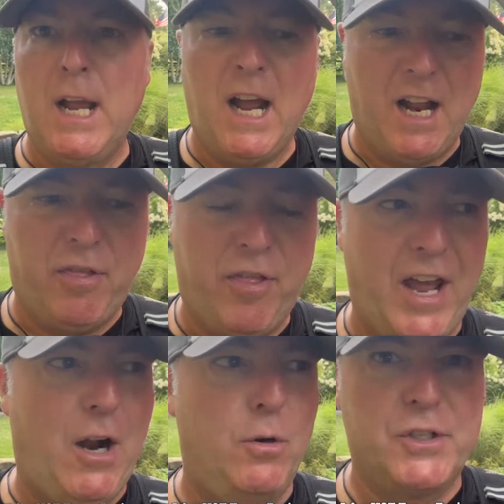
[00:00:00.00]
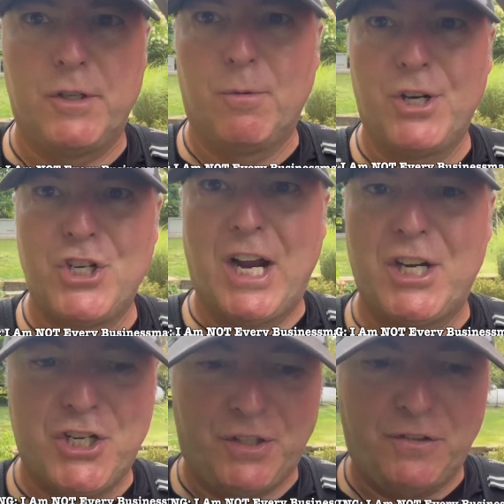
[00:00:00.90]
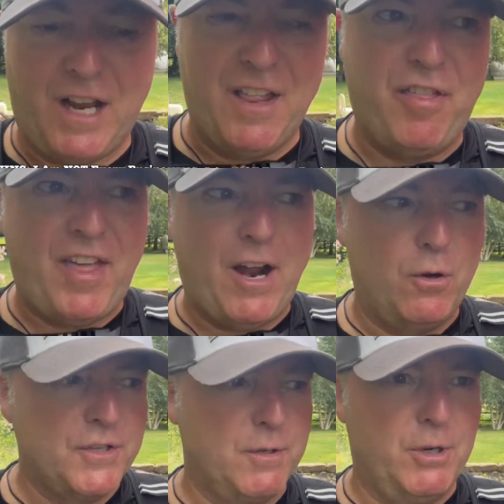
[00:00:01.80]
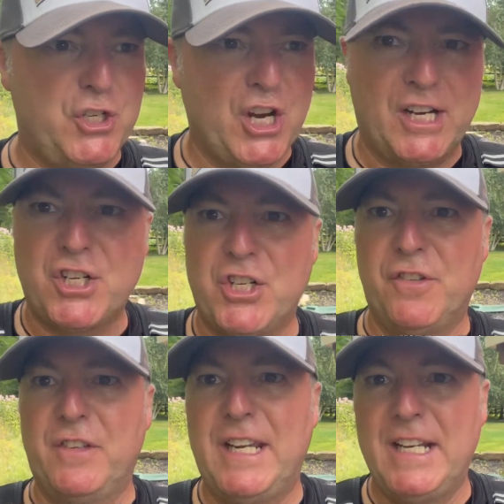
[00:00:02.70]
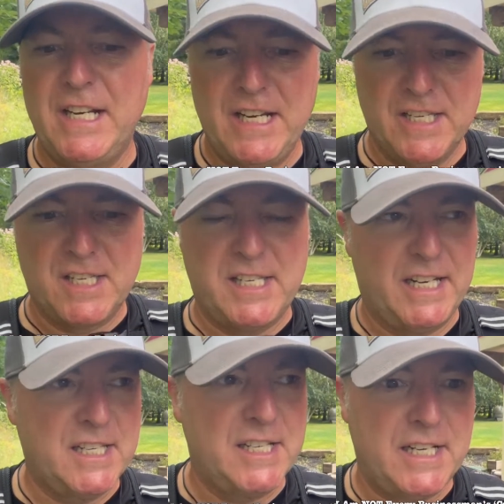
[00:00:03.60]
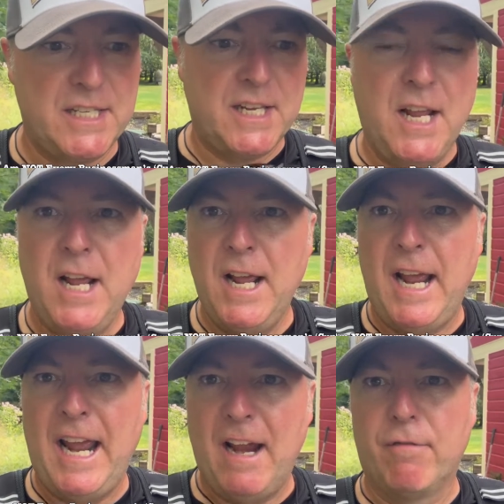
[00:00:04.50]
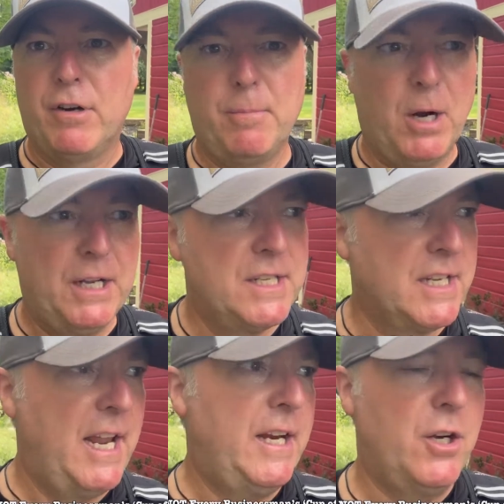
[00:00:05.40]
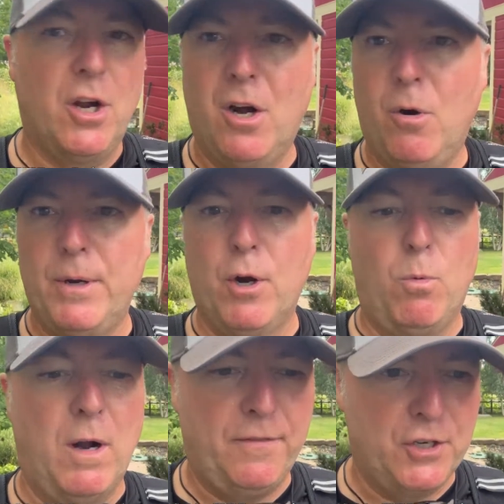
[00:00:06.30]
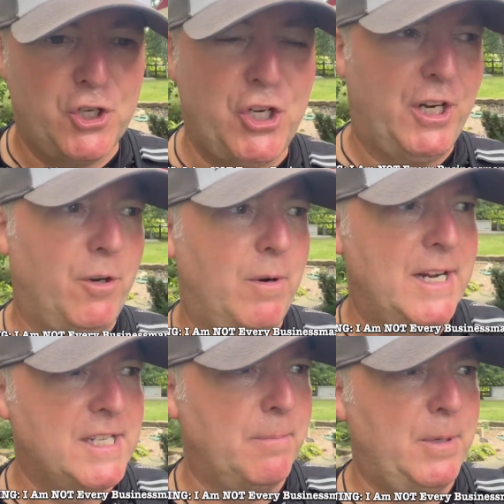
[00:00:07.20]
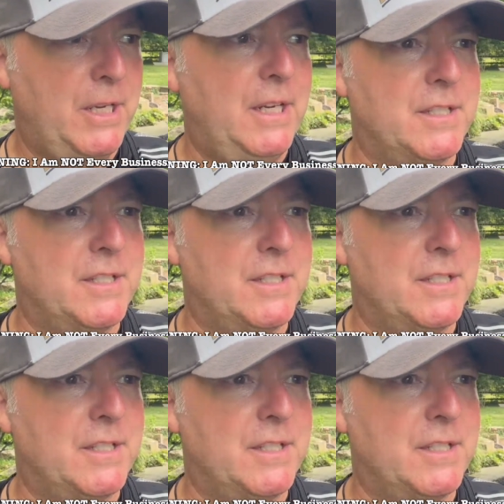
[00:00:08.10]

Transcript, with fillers: A thousand rejections, a thousand rejections in his 60s. Everybody saying no, we don't want this chicken recipe.